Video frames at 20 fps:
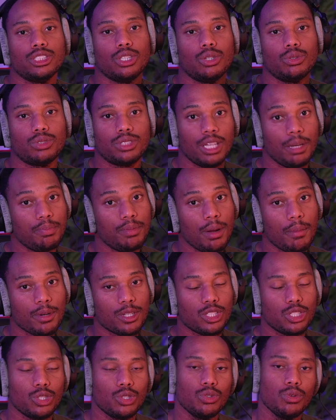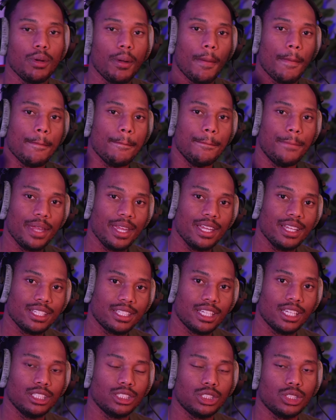So tip number 2, be
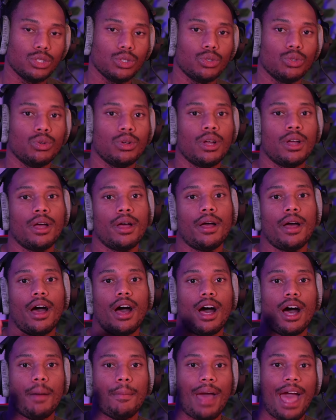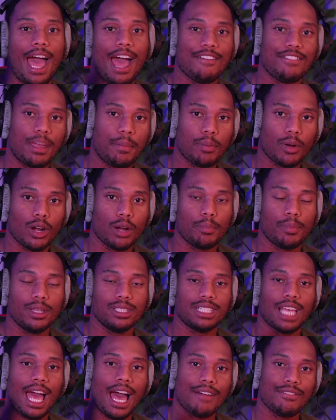intentional um, have a
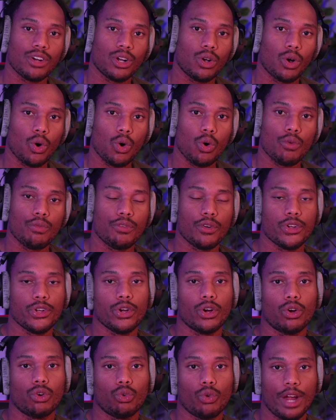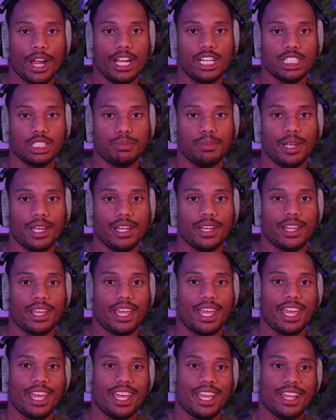purpose, have a goal for your arrangement,
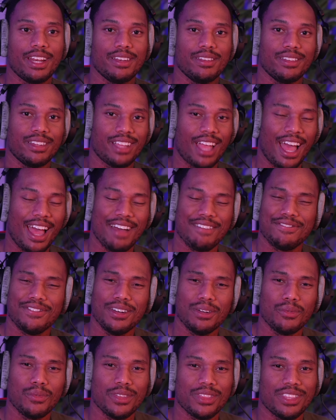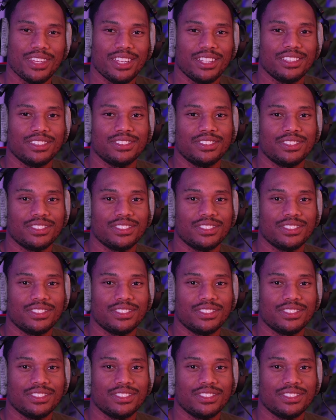and have fun with it.